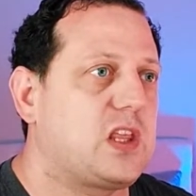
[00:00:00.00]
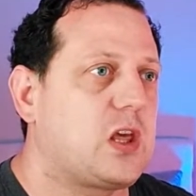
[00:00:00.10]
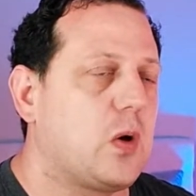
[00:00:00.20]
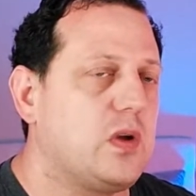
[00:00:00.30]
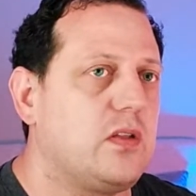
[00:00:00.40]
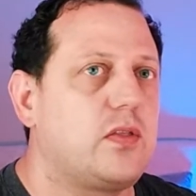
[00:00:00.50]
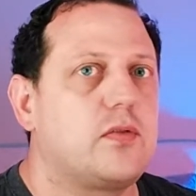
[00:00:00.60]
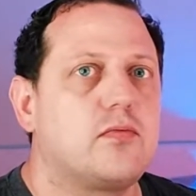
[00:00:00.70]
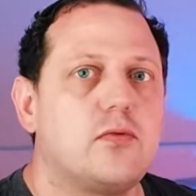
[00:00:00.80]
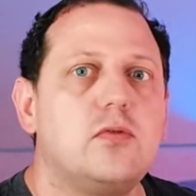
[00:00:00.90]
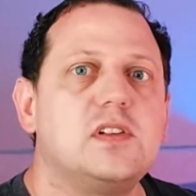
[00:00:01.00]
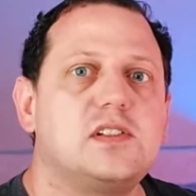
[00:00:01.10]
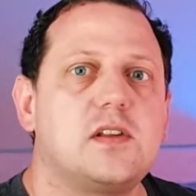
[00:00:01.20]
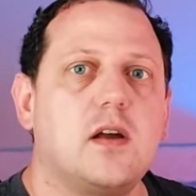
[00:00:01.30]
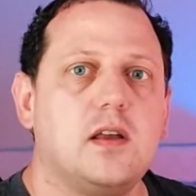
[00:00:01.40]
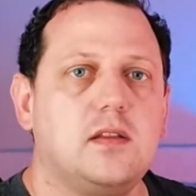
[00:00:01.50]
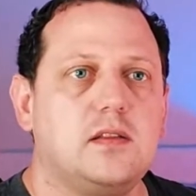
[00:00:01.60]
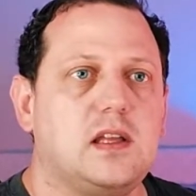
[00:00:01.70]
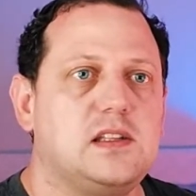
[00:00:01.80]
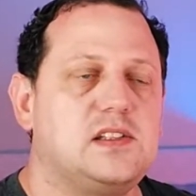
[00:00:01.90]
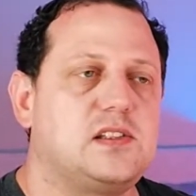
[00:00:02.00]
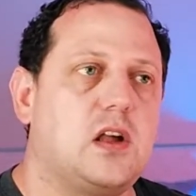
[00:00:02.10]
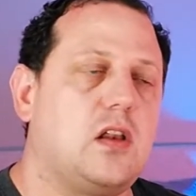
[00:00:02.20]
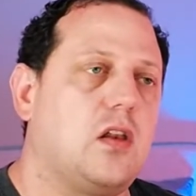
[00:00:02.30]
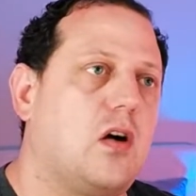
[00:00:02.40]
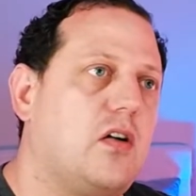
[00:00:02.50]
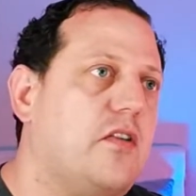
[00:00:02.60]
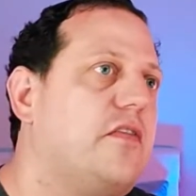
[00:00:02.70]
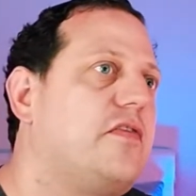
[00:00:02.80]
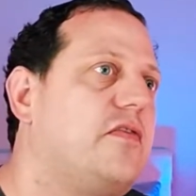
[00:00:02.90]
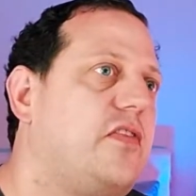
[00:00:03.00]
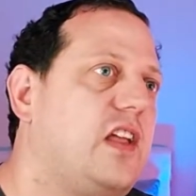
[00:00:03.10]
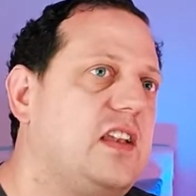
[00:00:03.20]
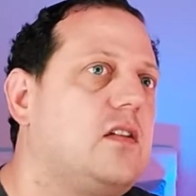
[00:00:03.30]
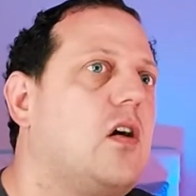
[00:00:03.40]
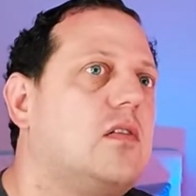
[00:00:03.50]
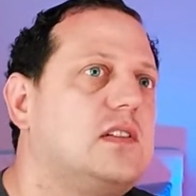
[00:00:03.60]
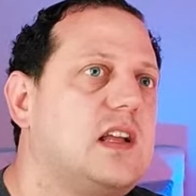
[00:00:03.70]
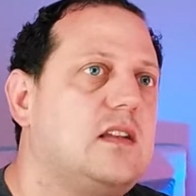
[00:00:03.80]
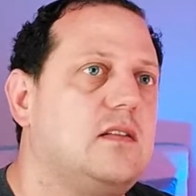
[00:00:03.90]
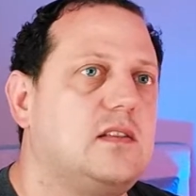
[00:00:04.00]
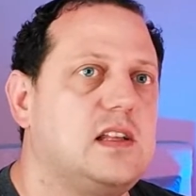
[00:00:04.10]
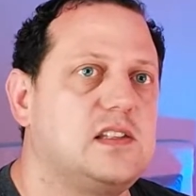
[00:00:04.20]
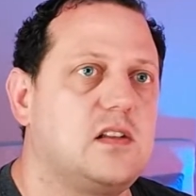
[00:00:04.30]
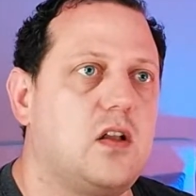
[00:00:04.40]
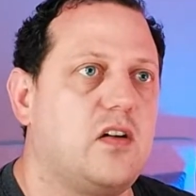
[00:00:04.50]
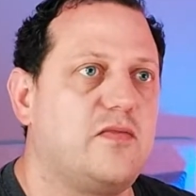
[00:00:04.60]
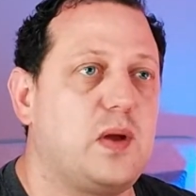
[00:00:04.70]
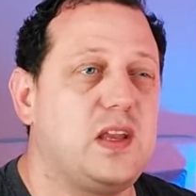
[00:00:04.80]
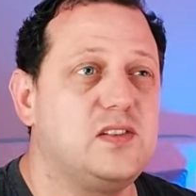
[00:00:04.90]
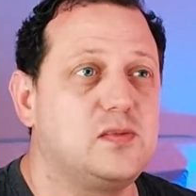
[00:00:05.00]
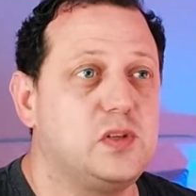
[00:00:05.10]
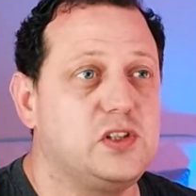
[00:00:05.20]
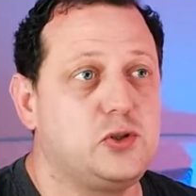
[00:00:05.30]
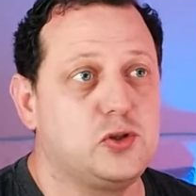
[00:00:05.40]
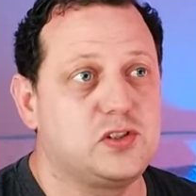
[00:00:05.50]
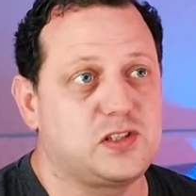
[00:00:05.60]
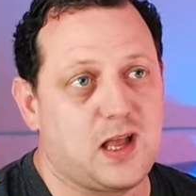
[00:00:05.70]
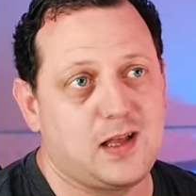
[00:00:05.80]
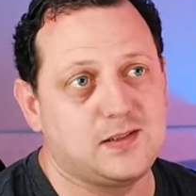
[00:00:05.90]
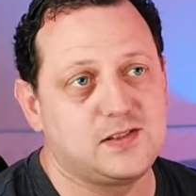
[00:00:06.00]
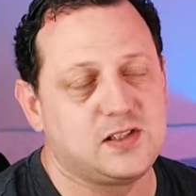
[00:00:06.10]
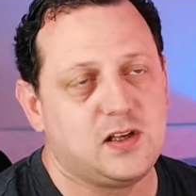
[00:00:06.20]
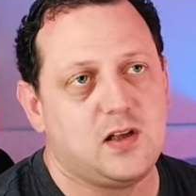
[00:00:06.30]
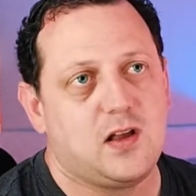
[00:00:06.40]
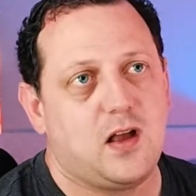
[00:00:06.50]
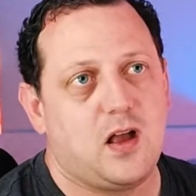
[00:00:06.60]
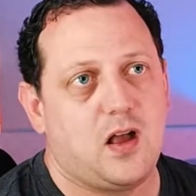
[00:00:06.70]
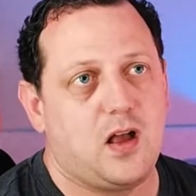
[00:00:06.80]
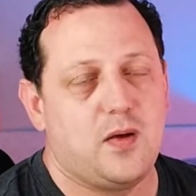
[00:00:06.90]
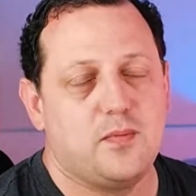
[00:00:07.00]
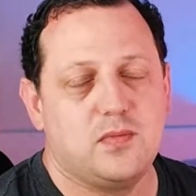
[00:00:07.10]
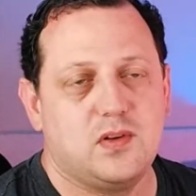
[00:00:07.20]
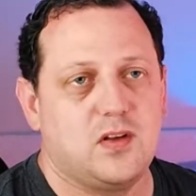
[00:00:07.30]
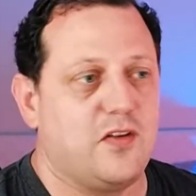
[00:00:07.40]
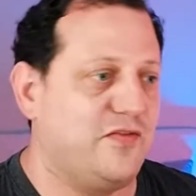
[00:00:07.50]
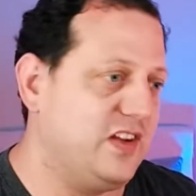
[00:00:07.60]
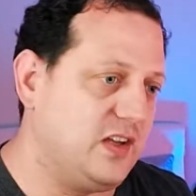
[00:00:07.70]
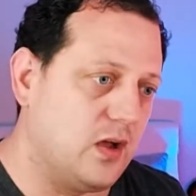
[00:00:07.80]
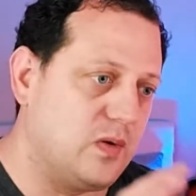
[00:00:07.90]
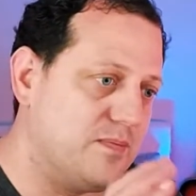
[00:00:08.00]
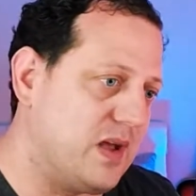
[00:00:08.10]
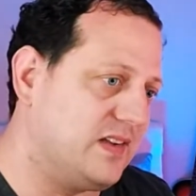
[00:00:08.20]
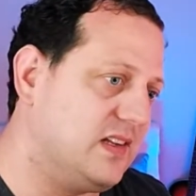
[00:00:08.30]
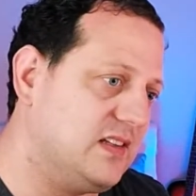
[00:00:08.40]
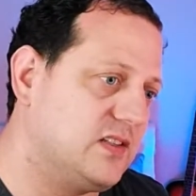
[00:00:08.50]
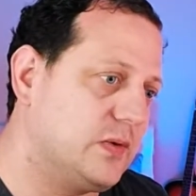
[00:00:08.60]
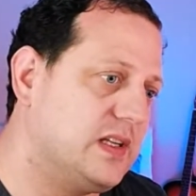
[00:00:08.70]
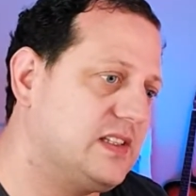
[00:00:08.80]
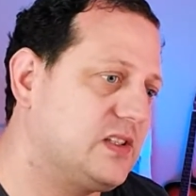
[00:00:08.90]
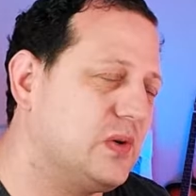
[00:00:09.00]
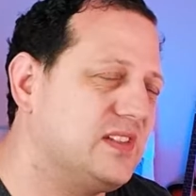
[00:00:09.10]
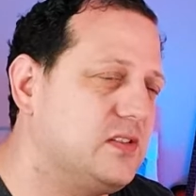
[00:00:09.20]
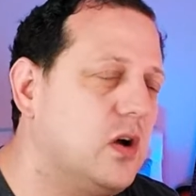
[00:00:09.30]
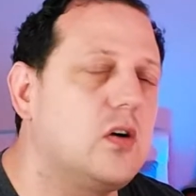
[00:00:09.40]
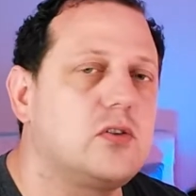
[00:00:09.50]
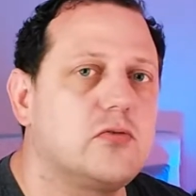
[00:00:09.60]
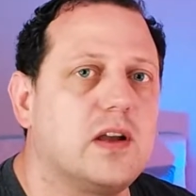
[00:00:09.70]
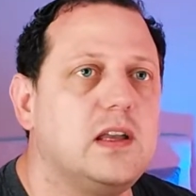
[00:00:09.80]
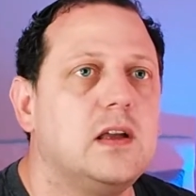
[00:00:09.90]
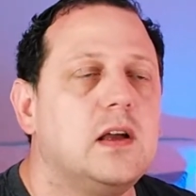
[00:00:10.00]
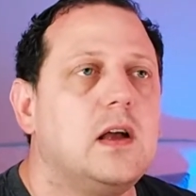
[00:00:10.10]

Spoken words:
Going through the site, there's a lot of thin content. There's a lot of pages which just has a video embedded into it, so it's not great.